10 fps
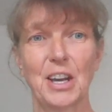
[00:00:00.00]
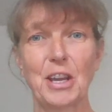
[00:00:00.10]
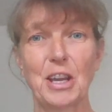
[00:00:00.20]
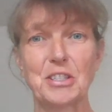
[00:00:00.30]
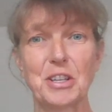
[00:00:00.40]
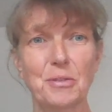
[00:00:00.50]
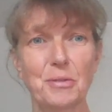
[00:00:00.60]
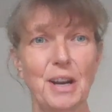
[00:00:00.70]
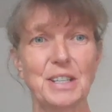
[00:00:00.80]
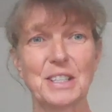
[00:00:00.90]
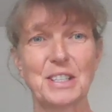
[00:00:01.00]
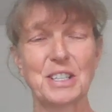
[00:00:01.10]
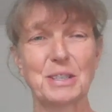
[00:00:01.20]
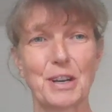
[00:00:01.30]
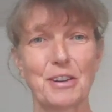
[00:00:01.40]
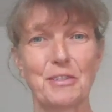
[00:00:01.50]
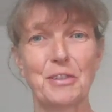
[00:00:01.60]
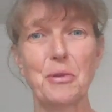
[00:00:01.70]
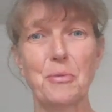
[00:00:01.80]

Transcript: Okay, so you're writing the systematic review.